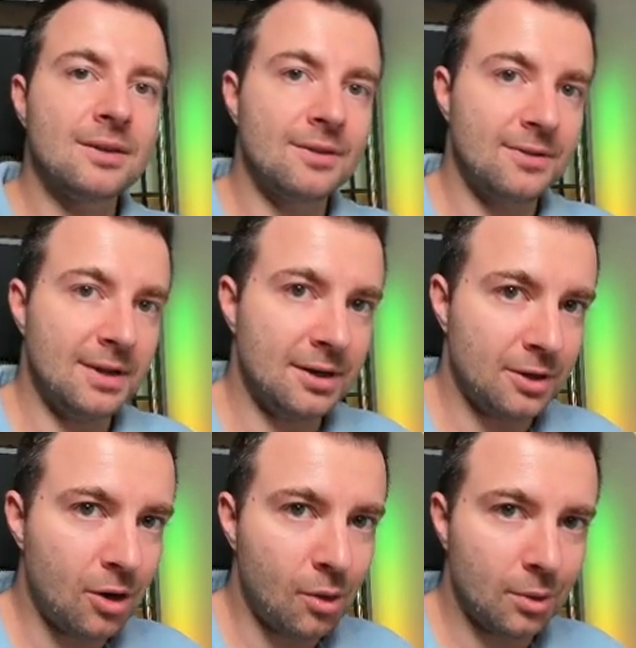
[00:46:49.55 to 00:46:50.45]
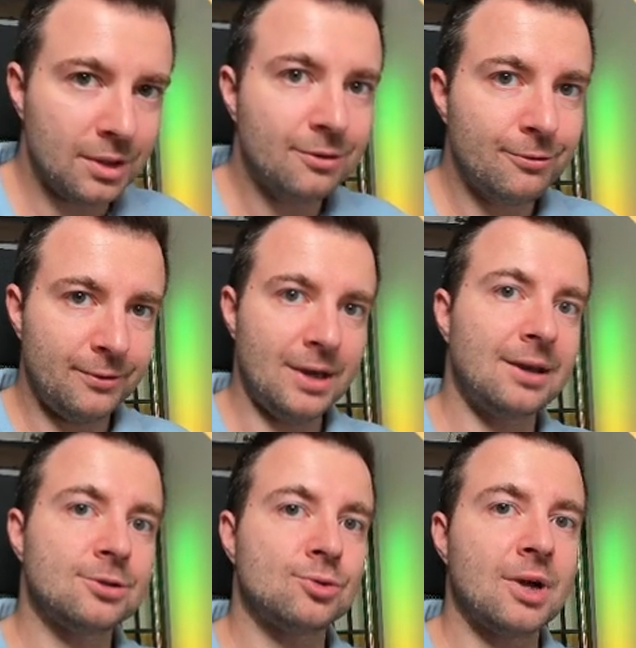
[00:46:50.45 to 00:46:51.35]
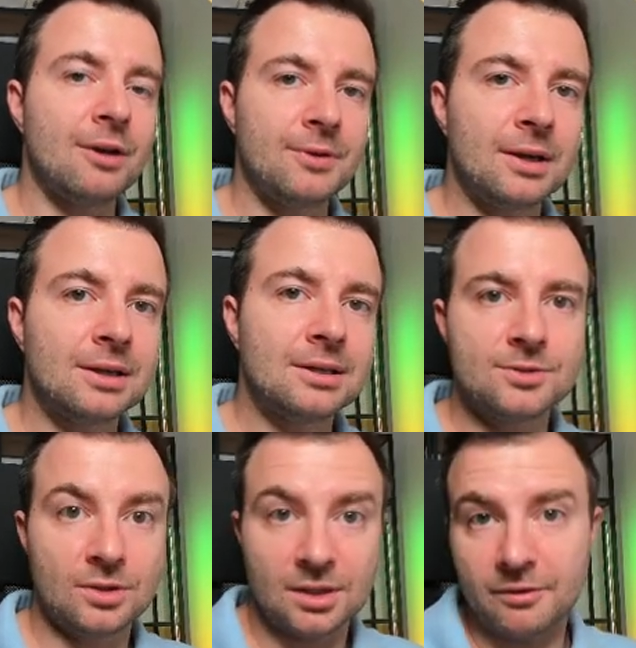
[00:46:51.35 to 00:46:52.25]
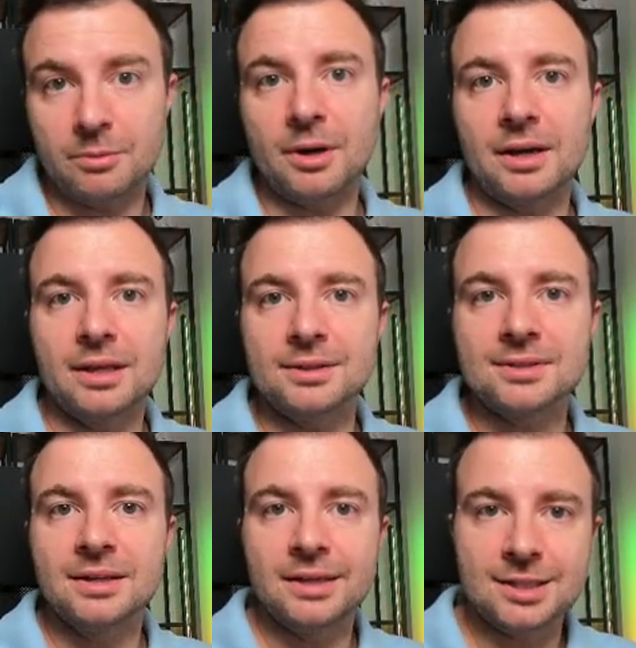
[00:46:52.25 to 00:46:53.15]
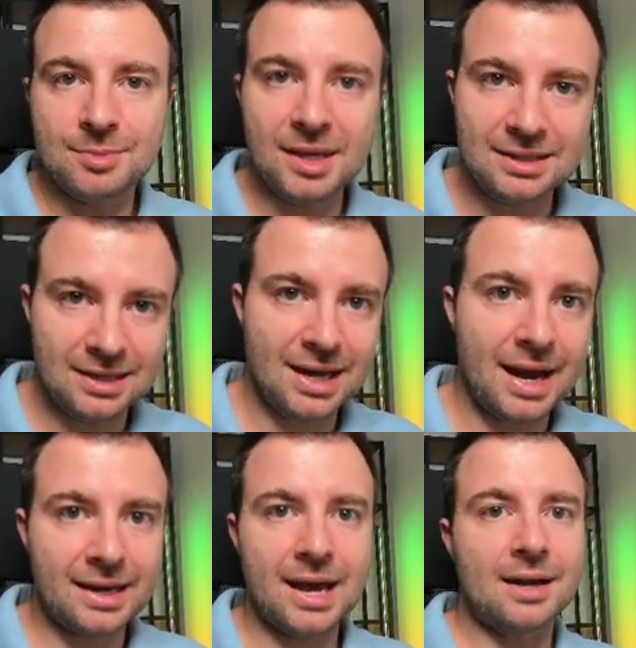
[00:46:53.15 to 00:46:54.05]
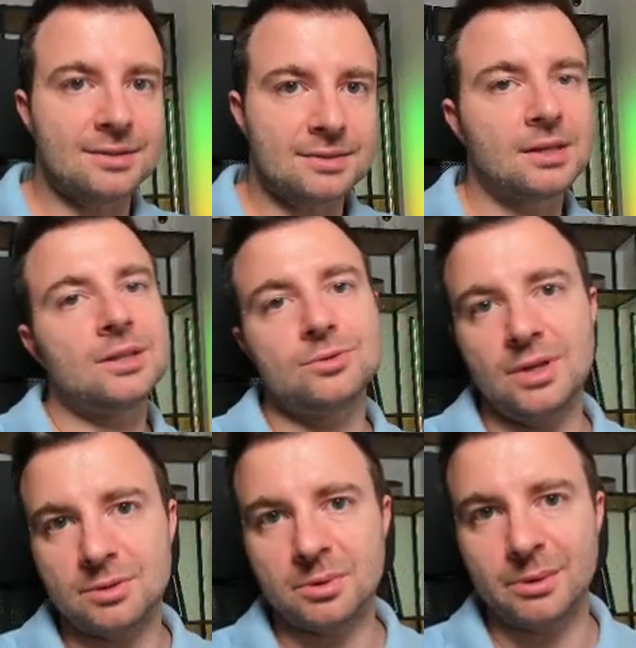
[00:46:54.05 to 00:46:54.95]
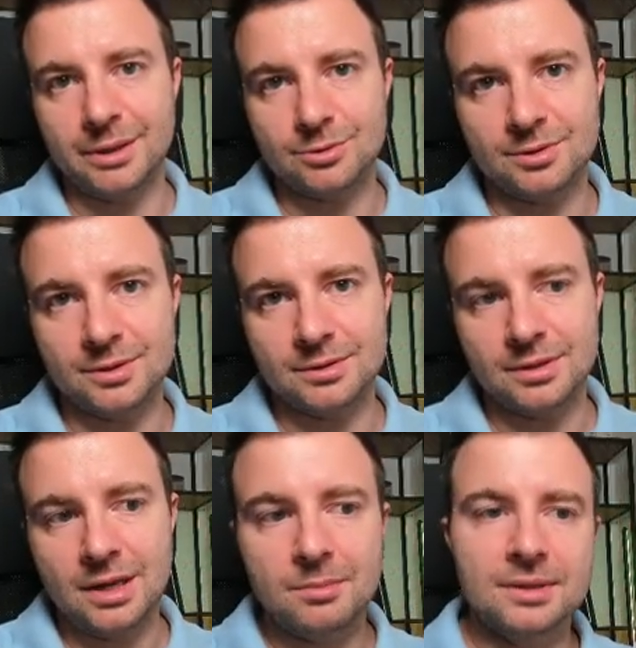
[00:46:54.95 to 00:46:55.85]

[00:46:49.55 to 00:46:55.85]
their own fake traffic so that everybody else is being denied access to network resources.